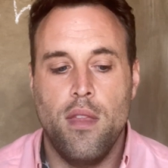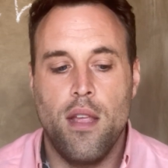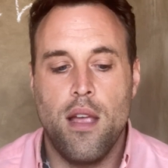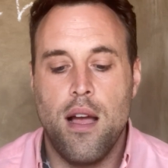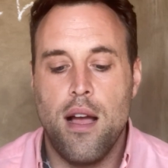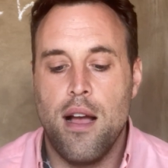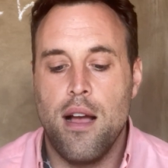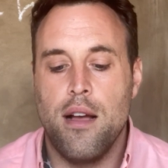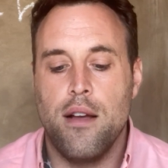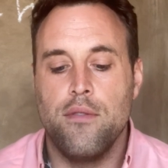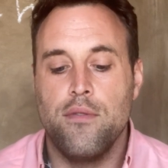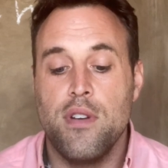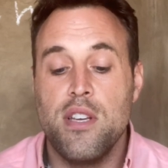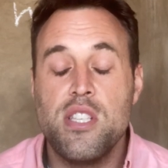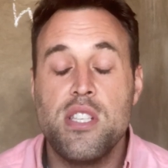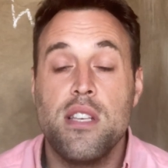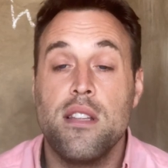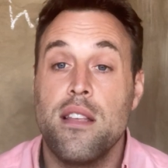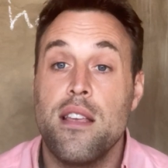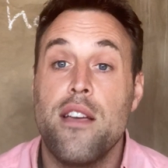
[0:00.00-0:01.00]

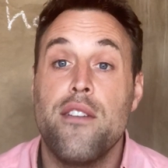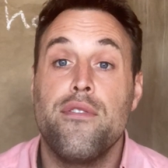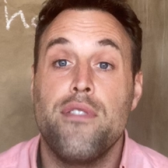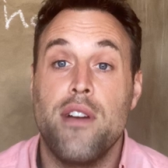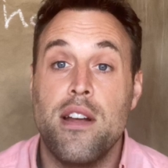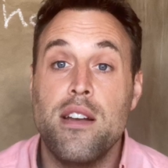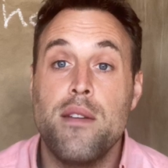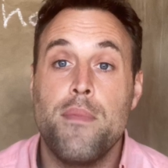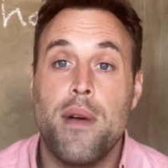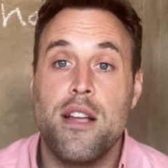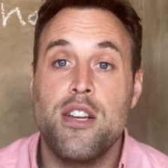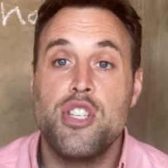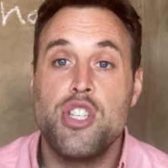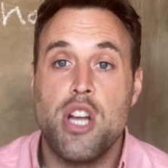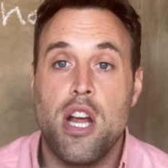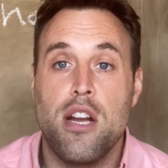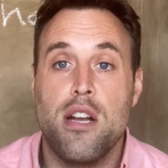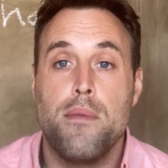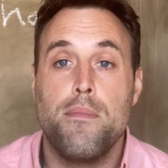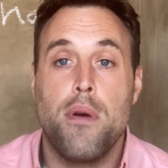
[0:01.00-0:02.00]
Recently, a friend of mine
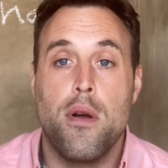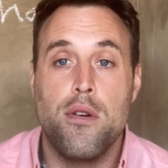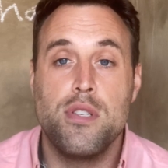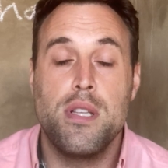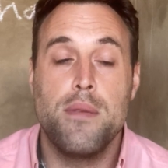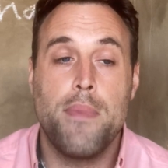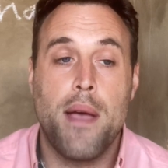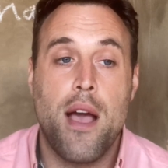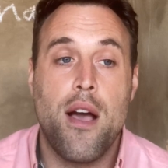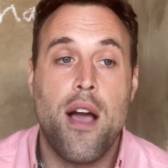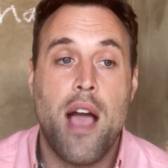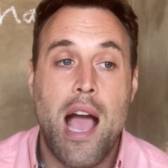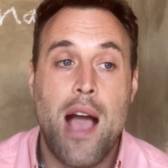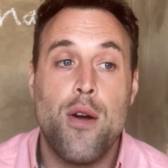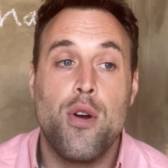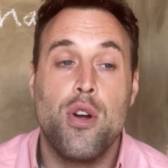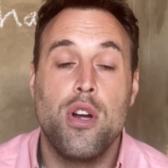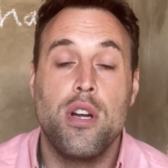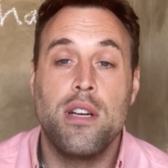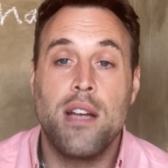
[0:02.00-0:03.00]
shared a post about
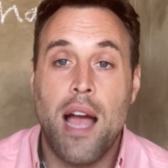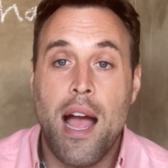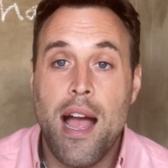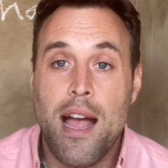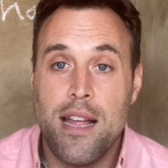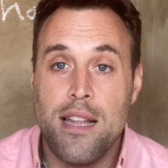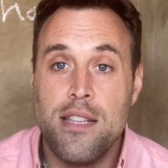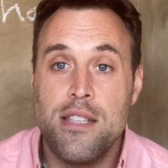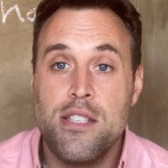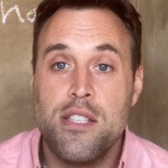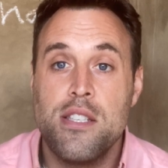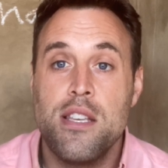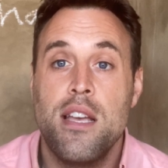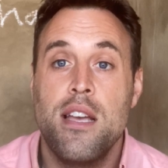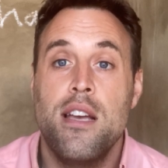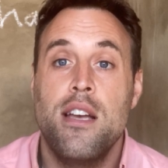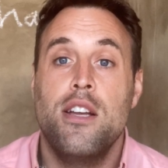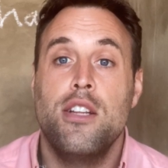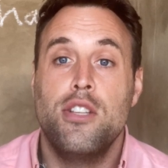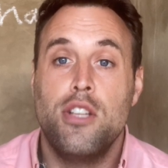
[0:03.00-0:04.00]
how her guides
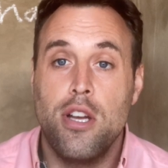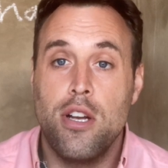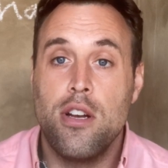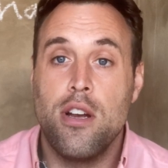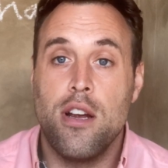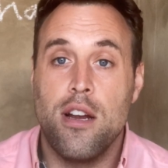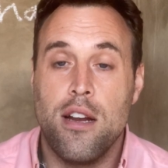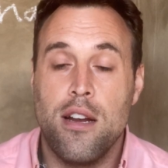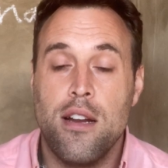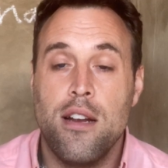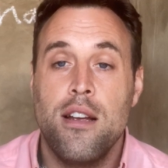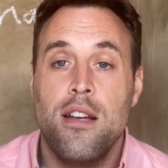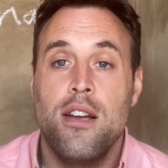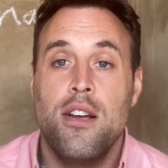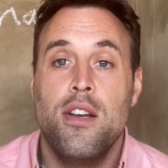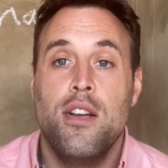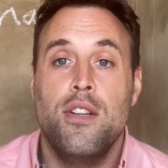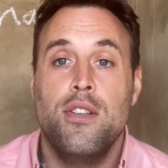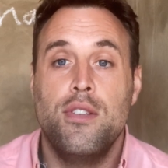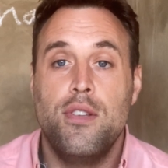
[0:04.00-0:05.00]
took her
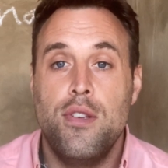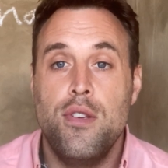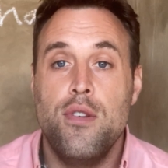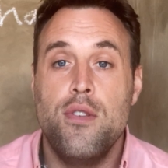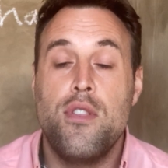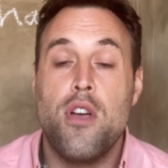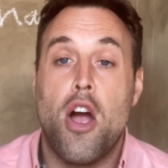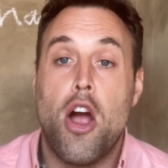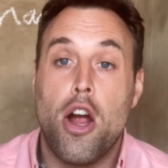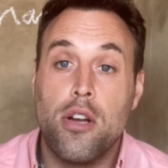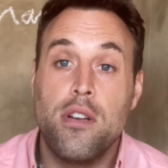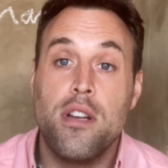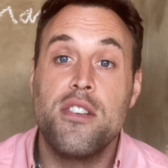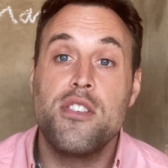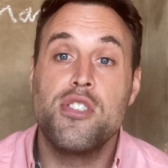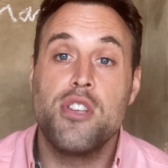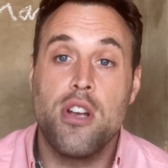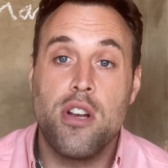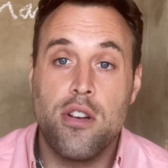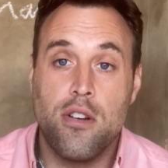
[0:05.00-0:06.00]
to the Arctic
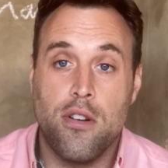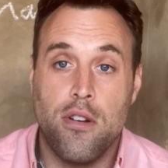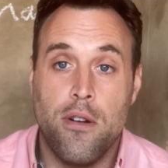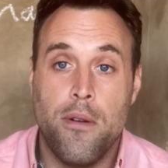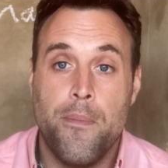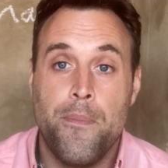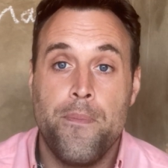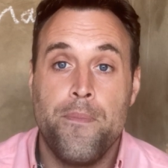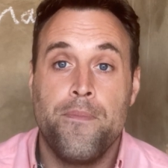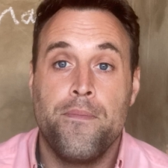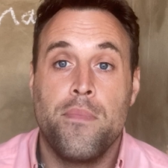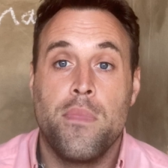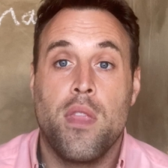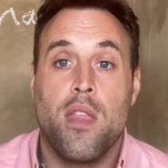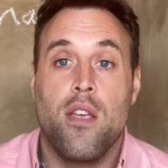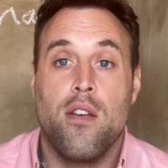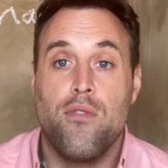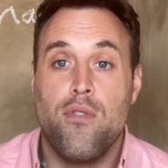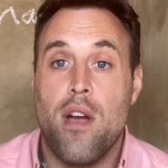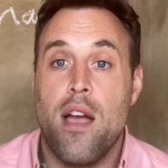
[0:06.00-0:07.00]
Circle,
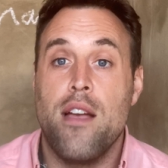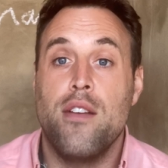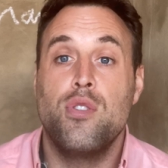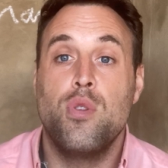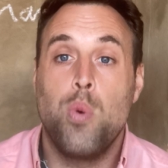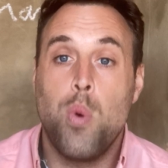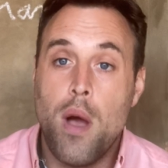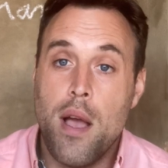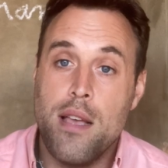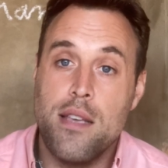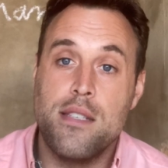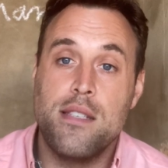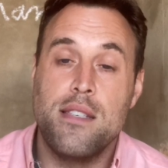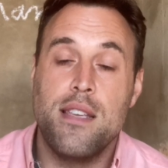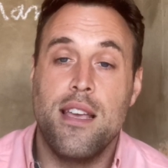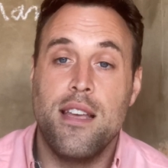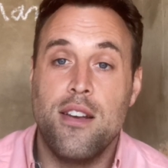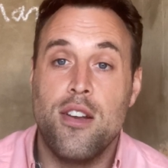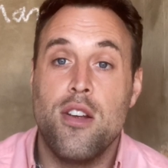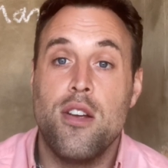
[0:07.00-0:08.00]
right? Twice
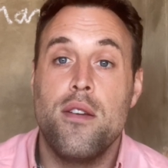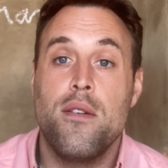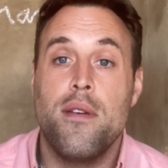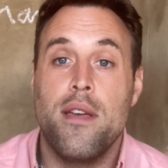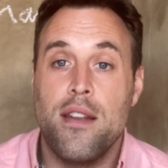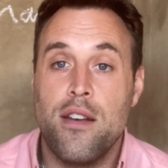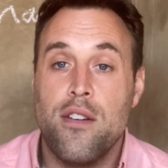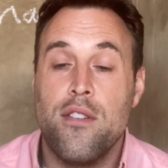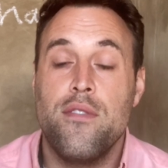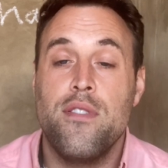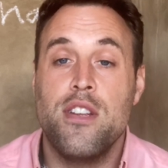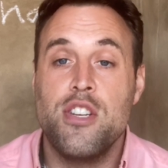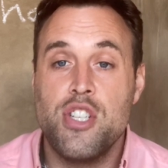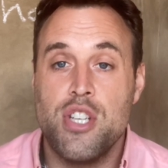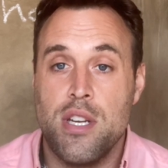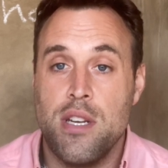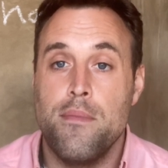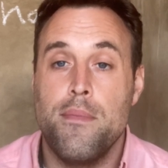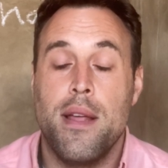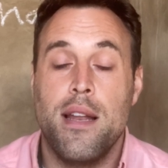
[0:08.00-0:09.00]
in her
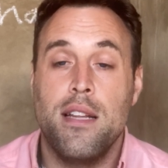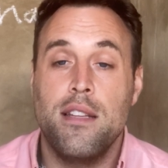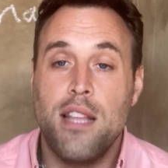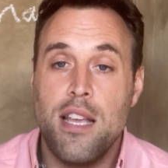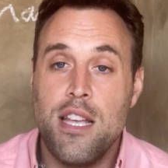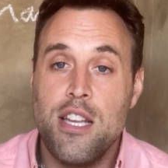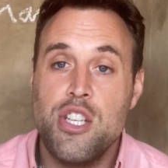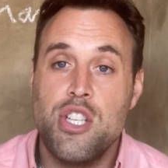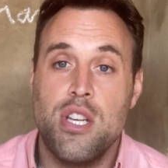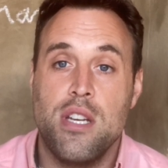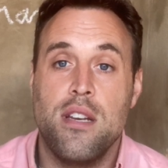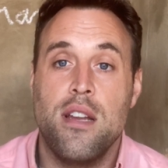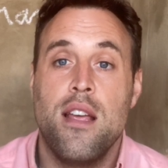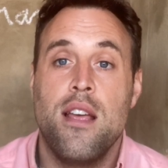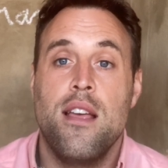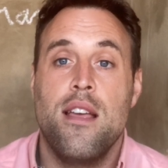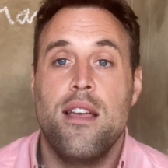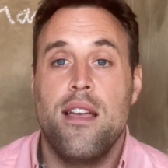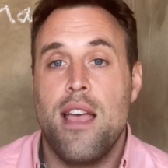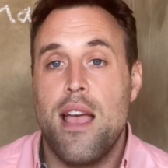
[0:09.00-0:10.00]
vision, meditation,
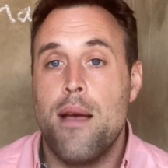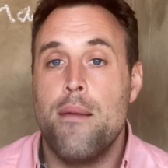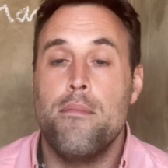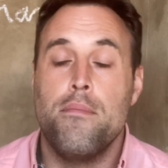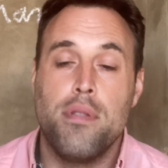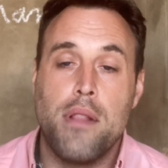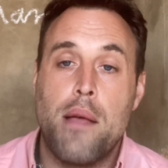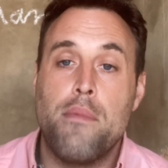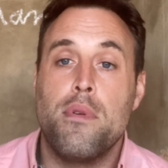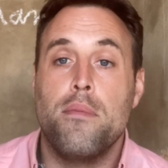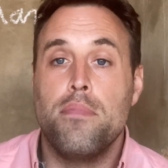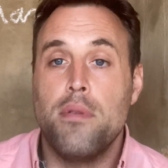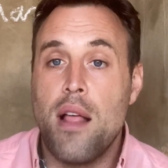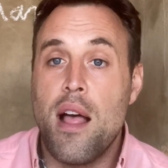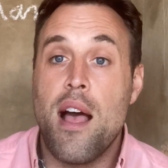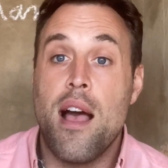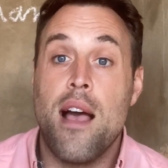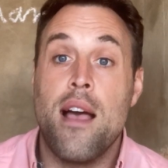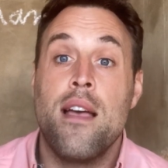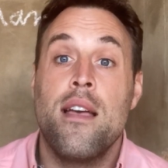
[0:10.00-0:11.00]
and blah, blah,
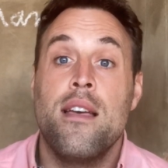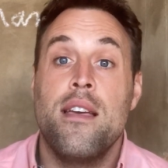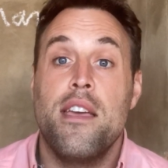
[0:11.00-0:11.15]
blah.